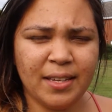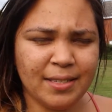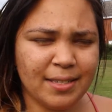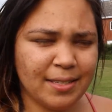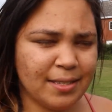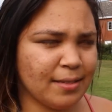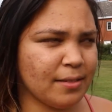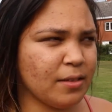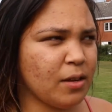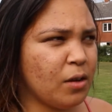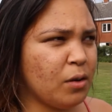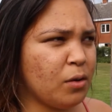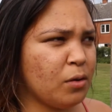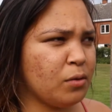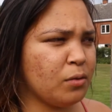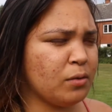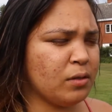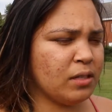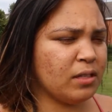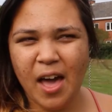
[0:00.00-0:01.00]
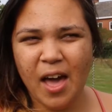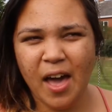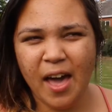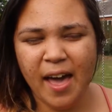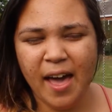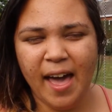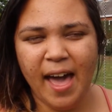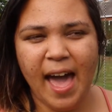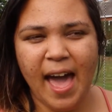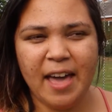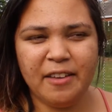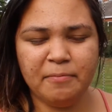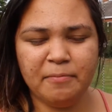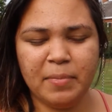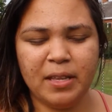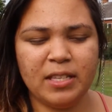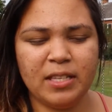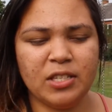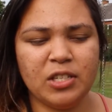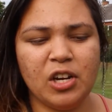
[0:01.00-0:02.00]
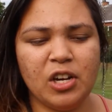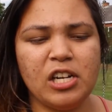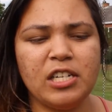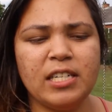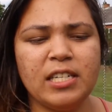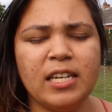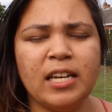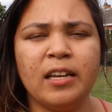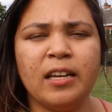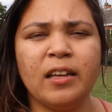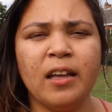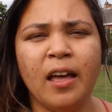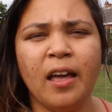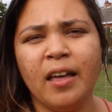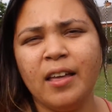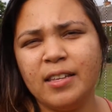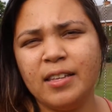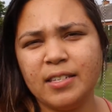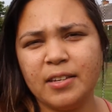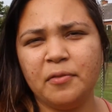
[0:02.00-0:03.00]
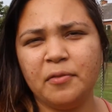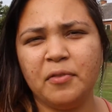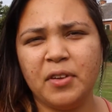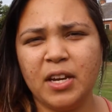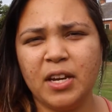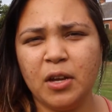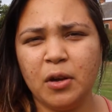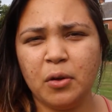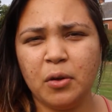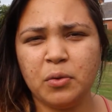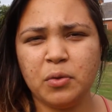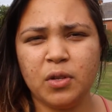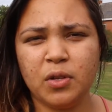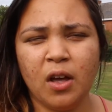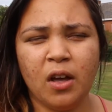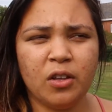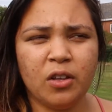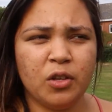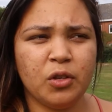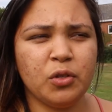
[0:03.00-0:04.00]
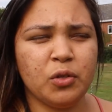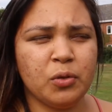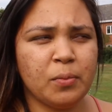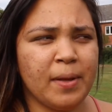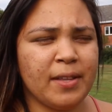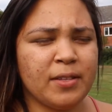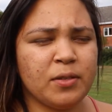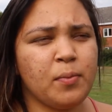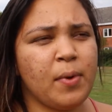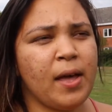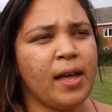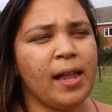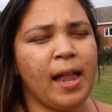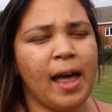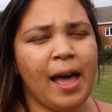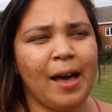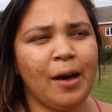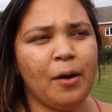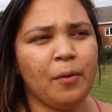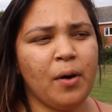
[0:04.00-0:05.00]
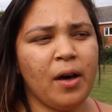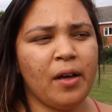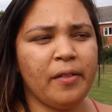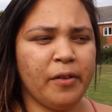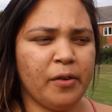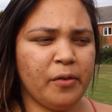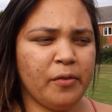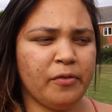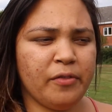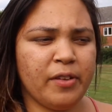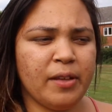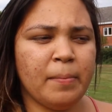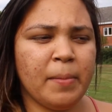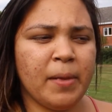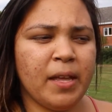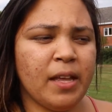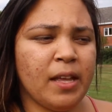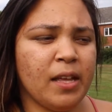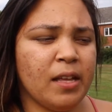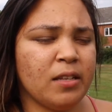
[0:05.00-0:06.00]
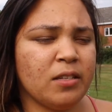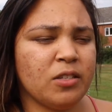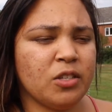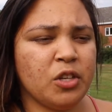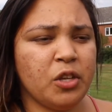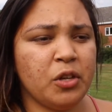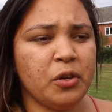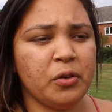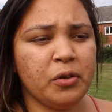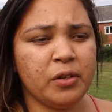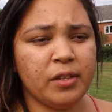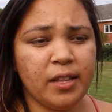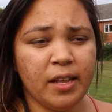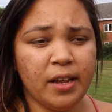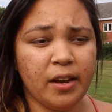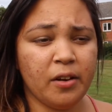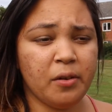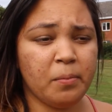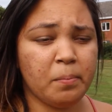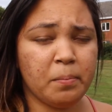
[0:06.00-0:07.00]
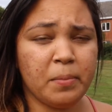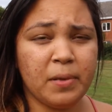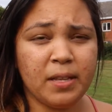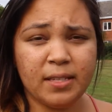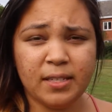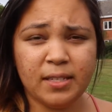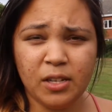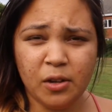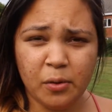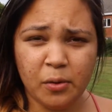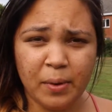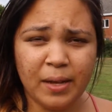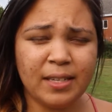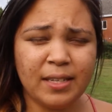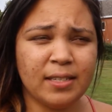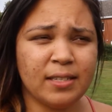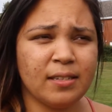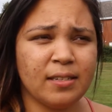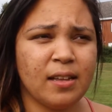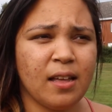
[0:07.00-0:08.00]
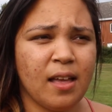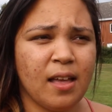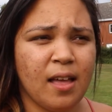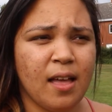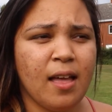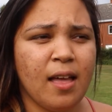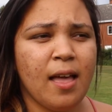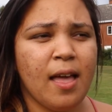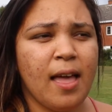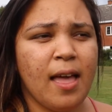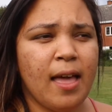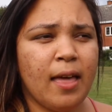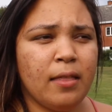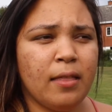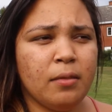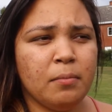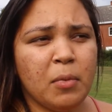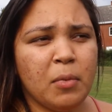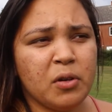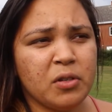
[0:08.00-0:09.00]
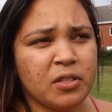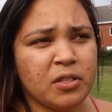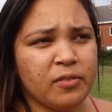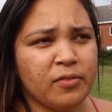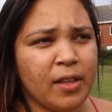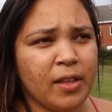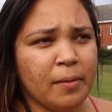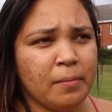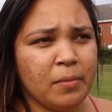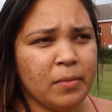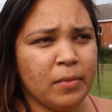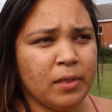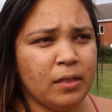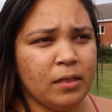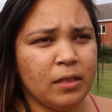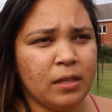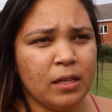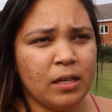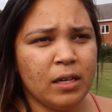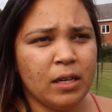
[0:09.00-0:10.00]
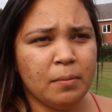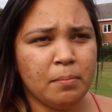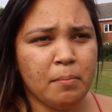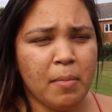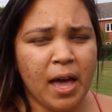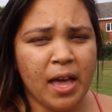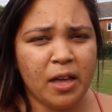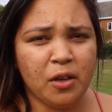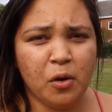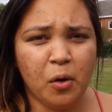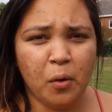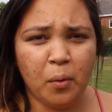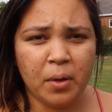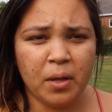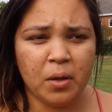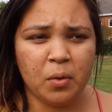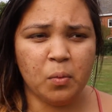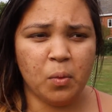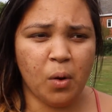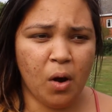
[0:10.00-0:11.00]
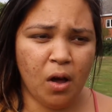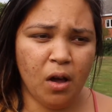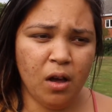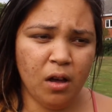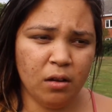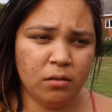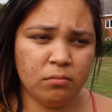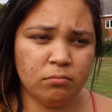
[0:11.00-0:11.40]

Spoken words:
So I've been searching some videos on YouTube as well, how other females cured their PCOS, and most of them did it by going raw.